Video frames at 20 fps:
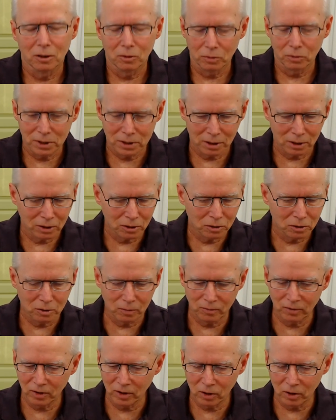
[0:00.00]
recent
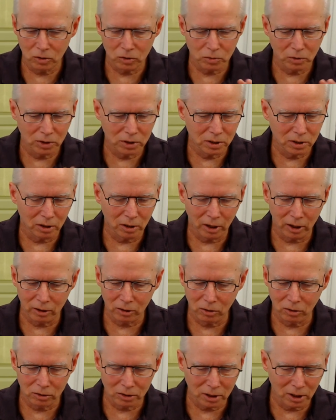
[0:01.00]
YouTube videos, recent
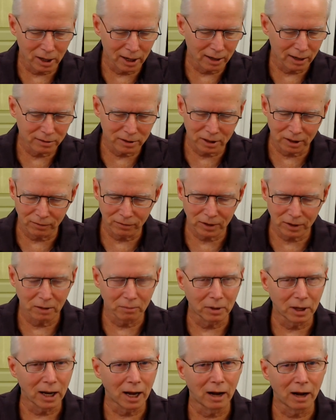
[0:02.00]
articles, a lot of stuff
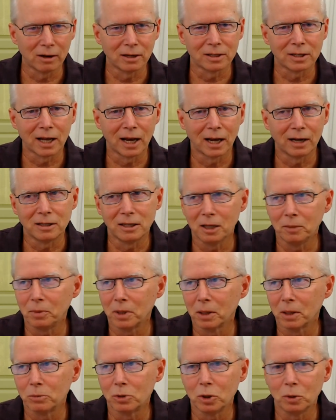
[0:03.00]
coming out is that
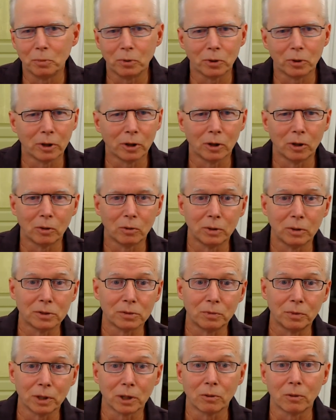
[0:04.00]
TPM 2.0
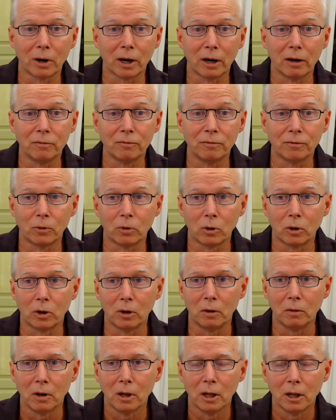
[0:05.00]
is required
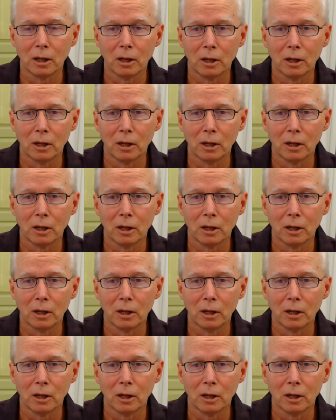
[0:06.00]
for